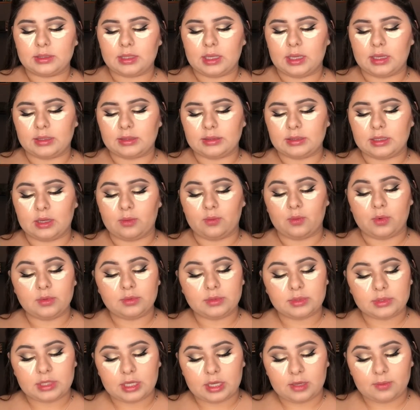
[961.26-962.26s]
Can't Stop
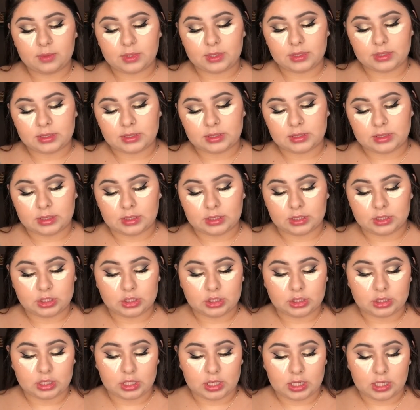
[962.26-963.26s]
Won't Stop. This is in the
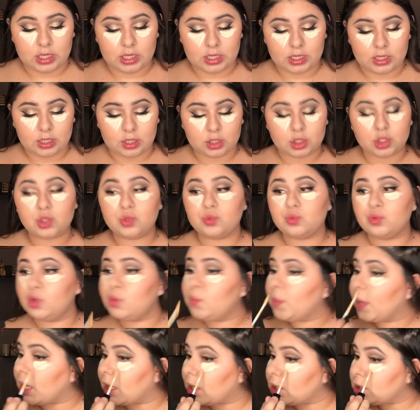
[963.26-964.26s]
shade True
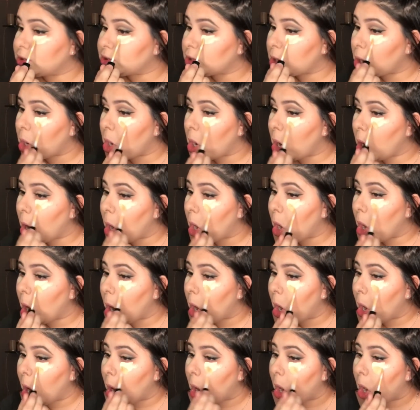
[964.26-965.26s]
Beige.
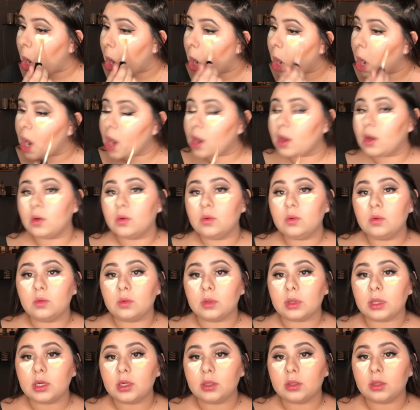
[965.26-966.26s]
Ooh, a
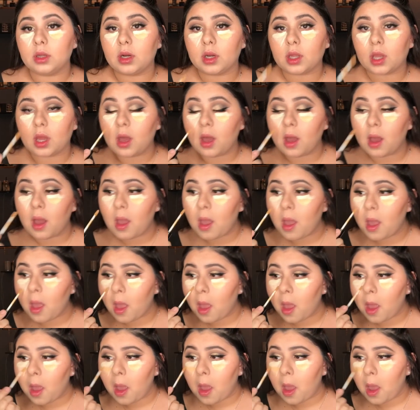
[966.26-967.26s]
little dark, huh?
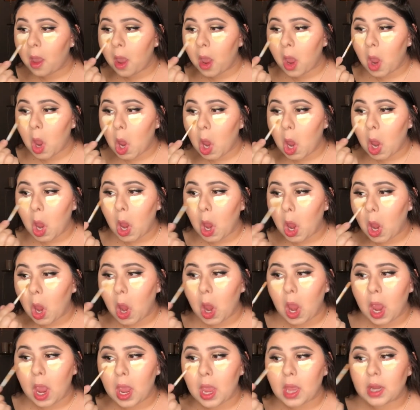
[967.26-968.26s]

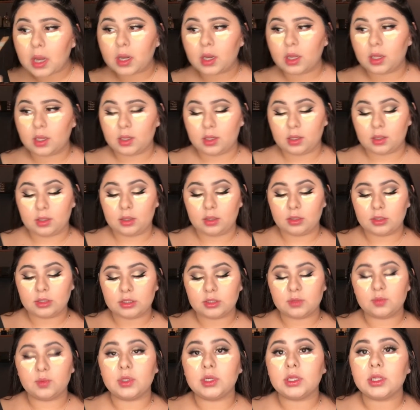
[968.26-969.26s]
And
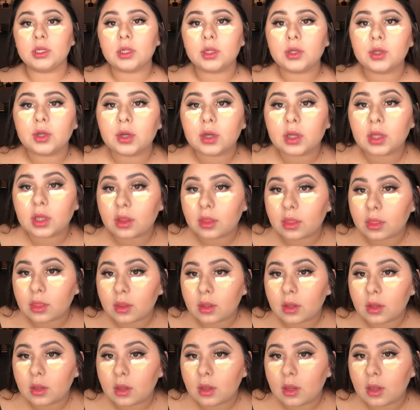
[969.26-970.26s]
just put it underneath.
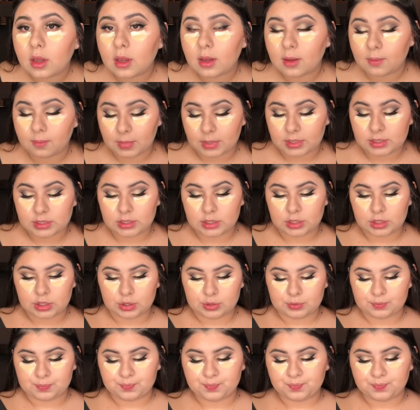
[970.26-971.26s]
Mix it in.